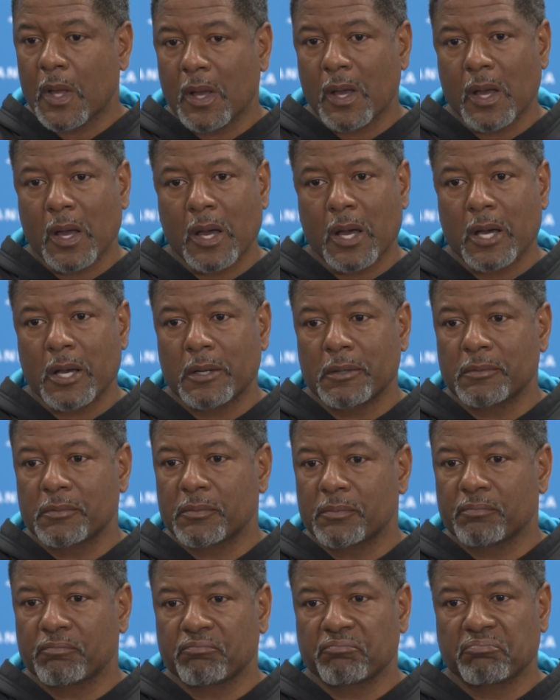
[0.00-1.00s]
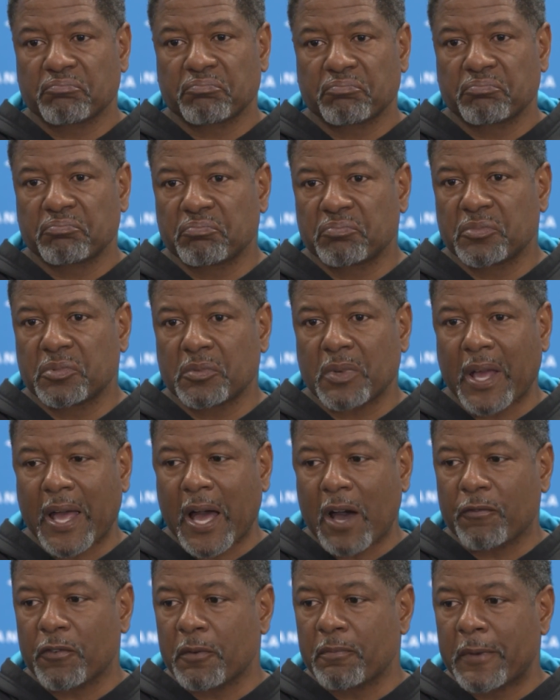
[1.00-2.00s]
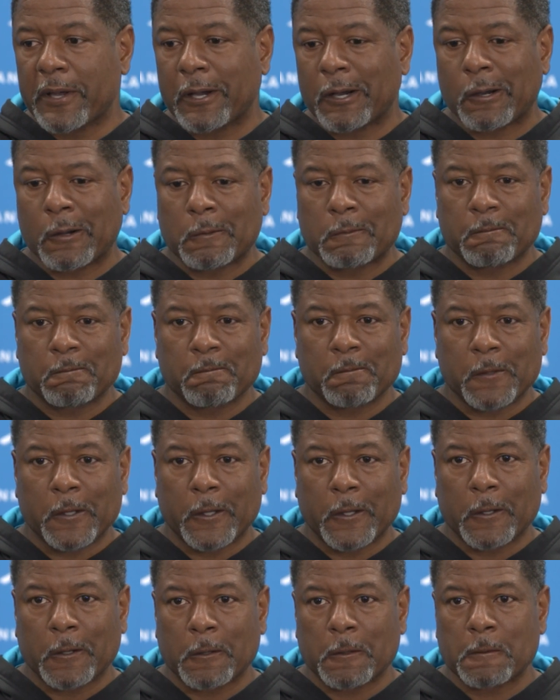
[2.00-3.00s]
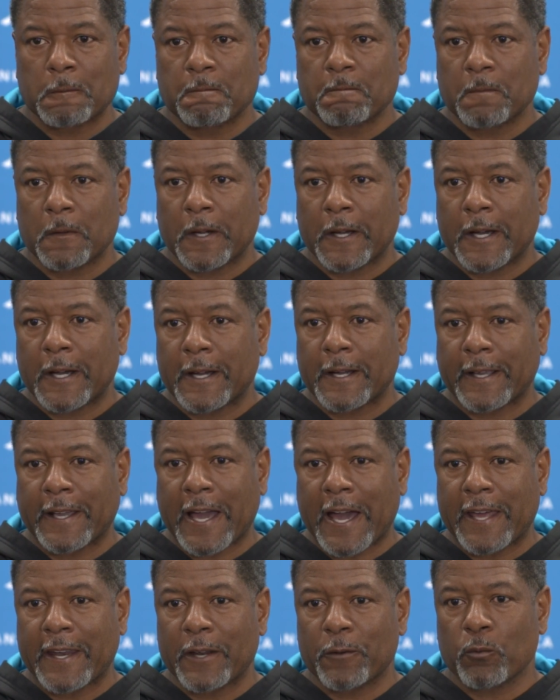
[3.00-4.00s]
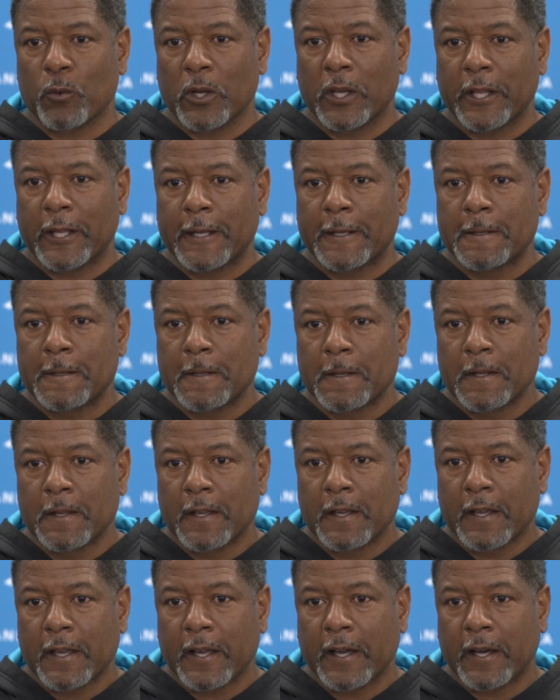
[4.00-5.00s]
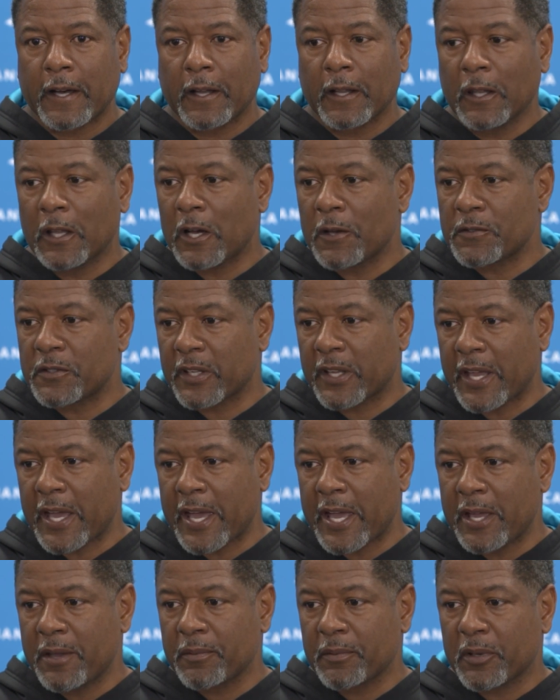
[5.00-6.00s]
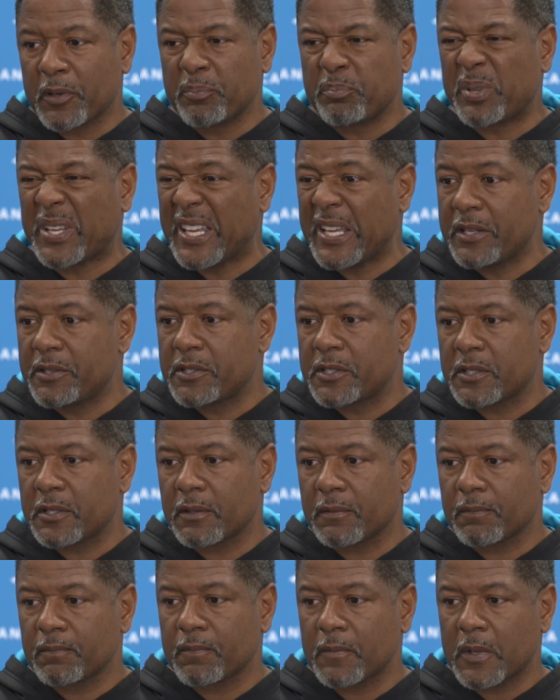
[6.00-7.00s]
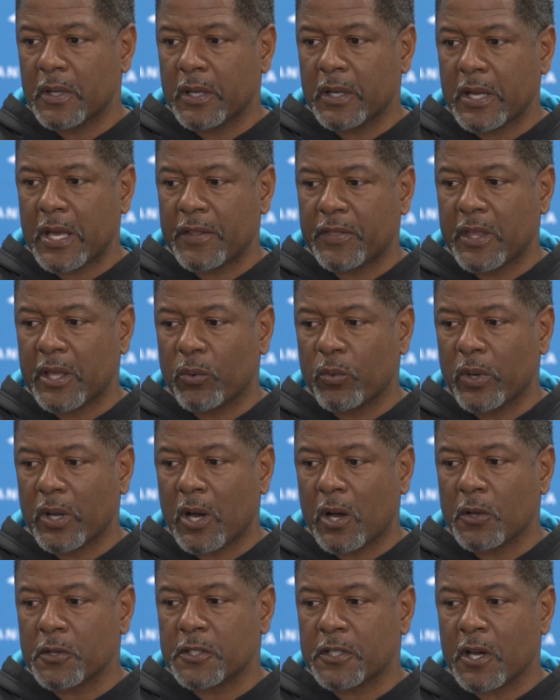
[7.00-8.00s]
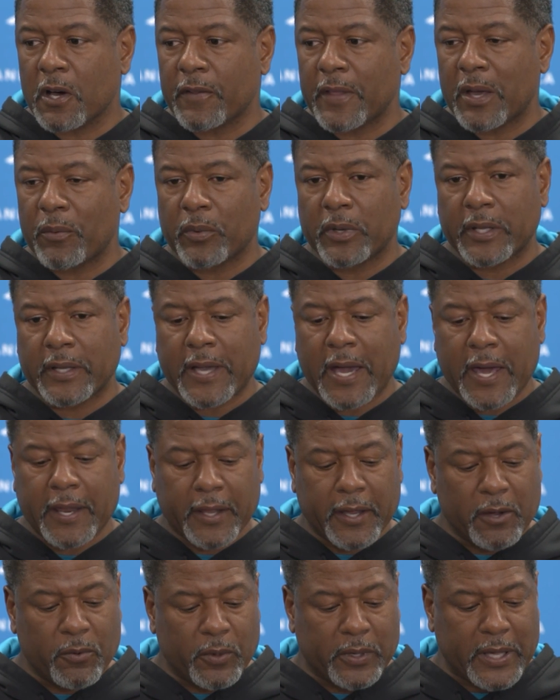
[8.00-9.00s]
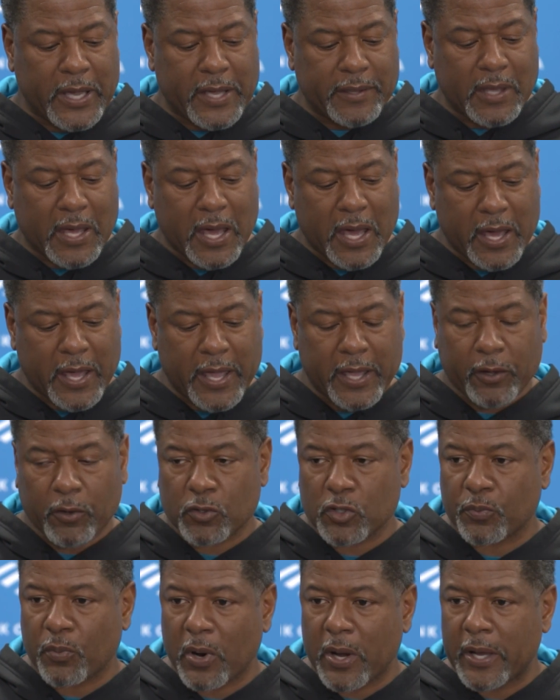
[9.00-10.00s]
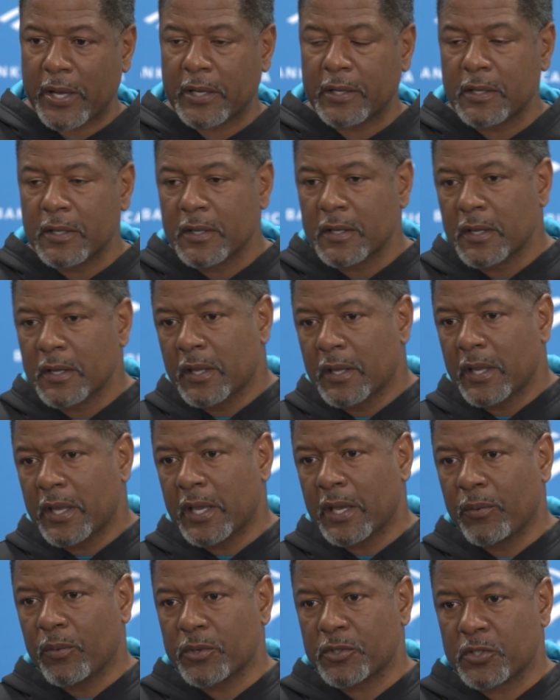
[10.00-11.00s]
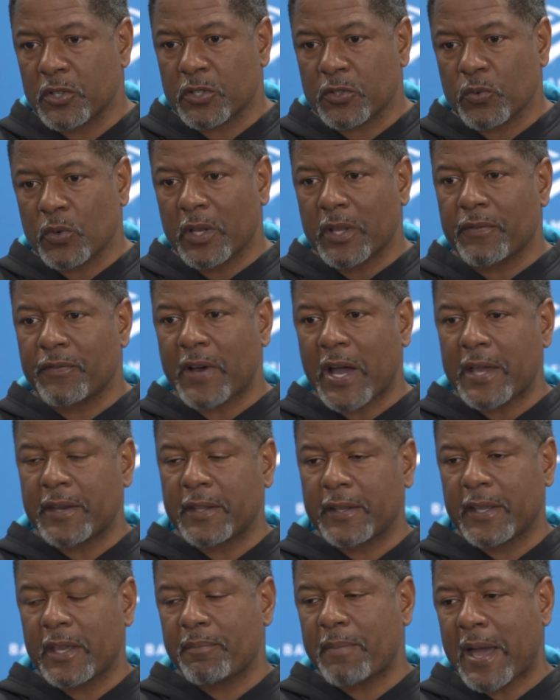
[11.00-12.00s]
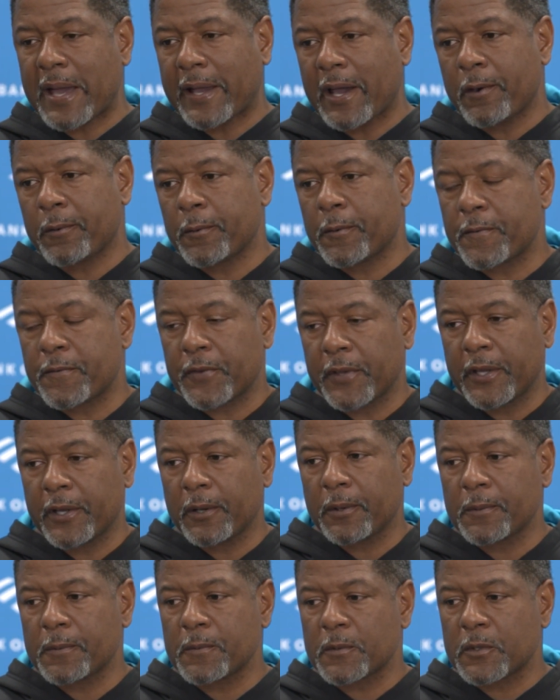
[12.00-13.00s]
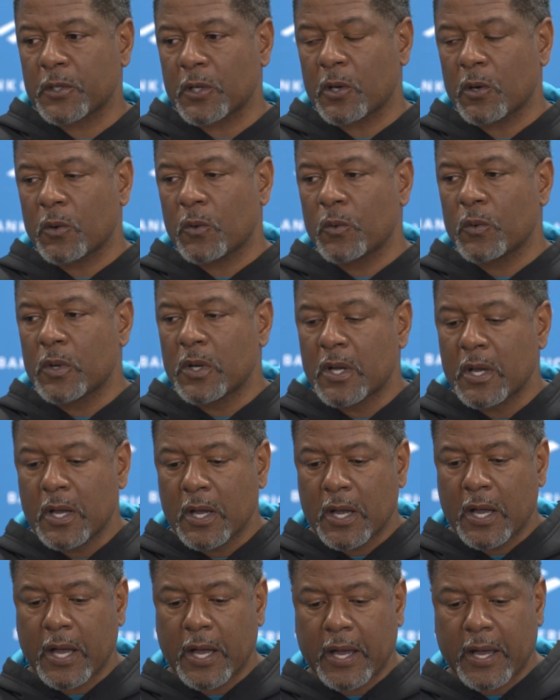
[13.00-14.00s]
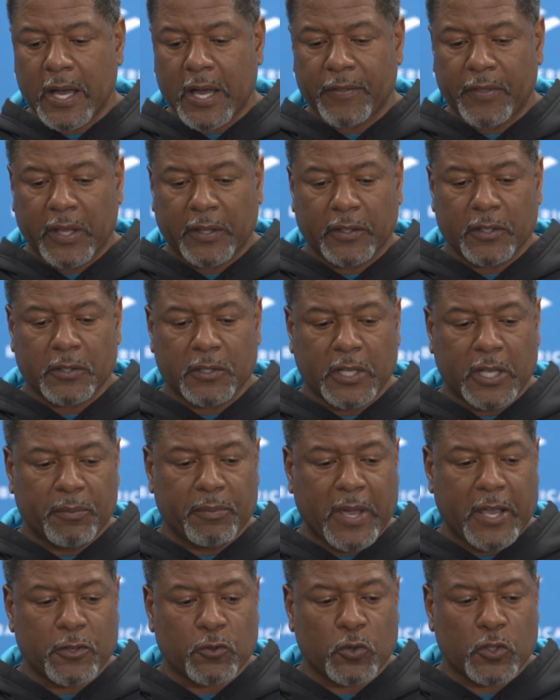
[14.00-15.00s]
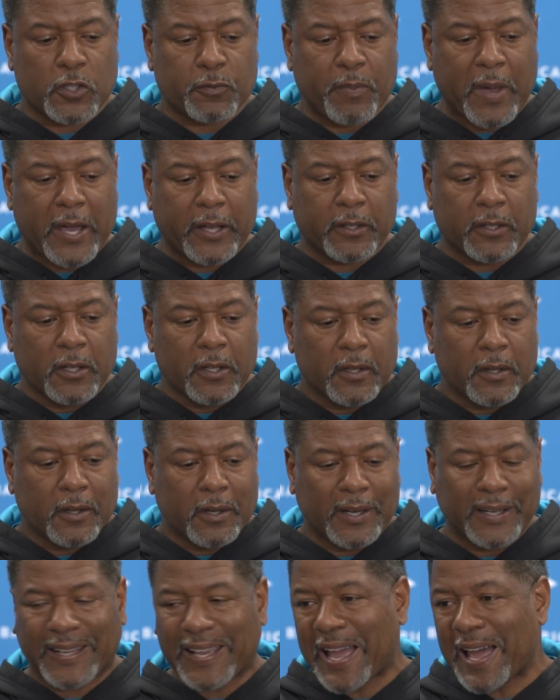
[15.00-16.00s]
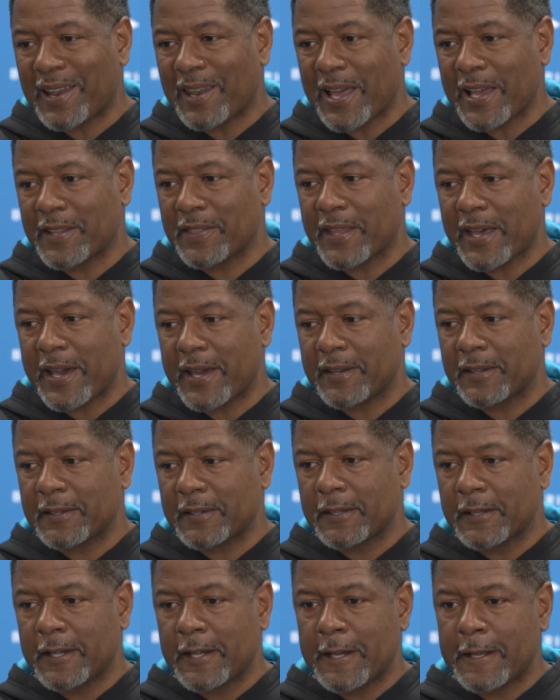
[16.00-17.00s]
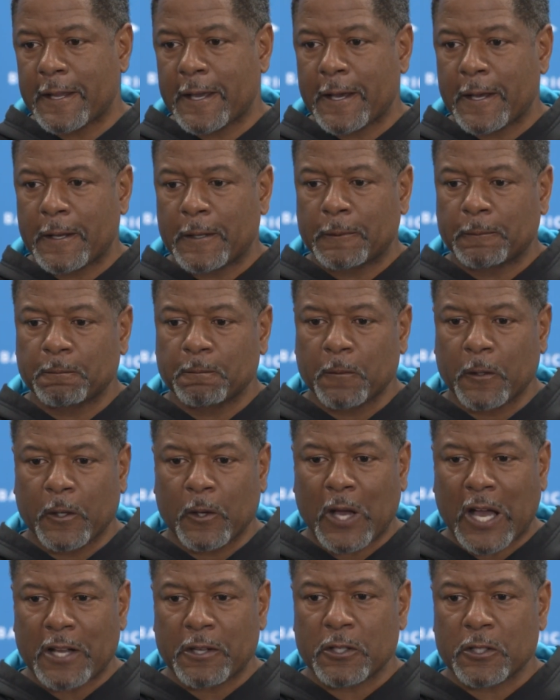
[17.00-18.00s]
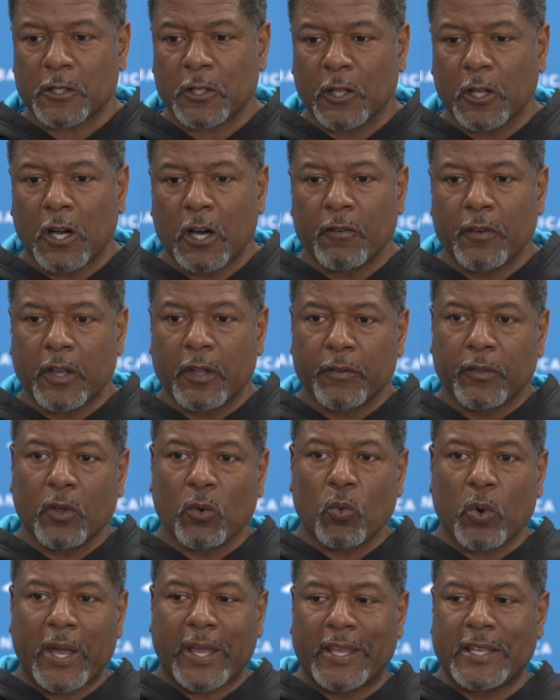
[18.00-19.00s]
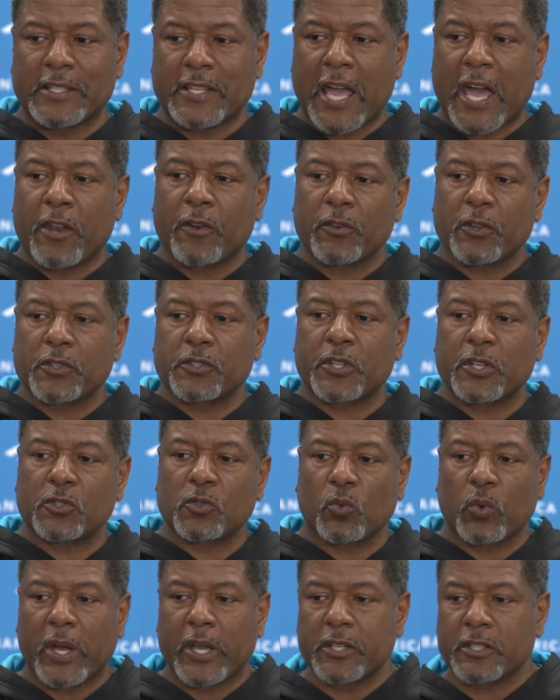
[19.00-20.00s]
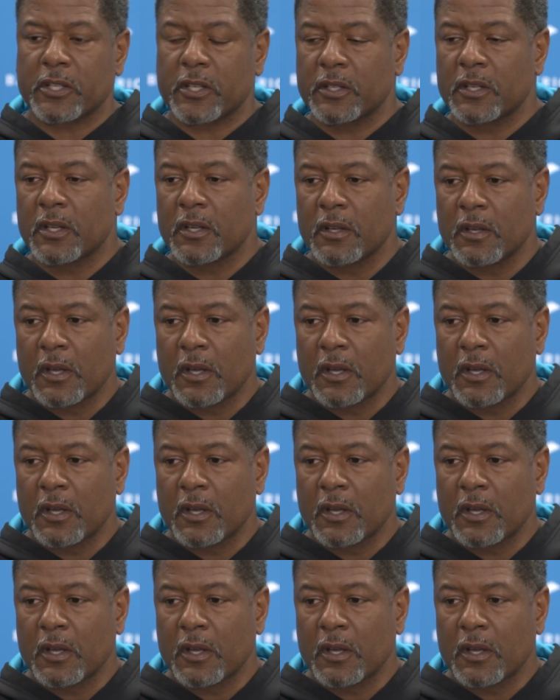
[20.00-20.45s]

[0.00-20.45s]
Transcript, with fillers: Um, alpha male, you know, a guy that really uh, loves the game, competes. Uh, I think we all saw that when he got here, when he had the high ankle sprain, and was just really fighting to get back on the field. So. Uh, I think the teammates respect a guy like that. And, um, you know, I just love the way he's handled the situation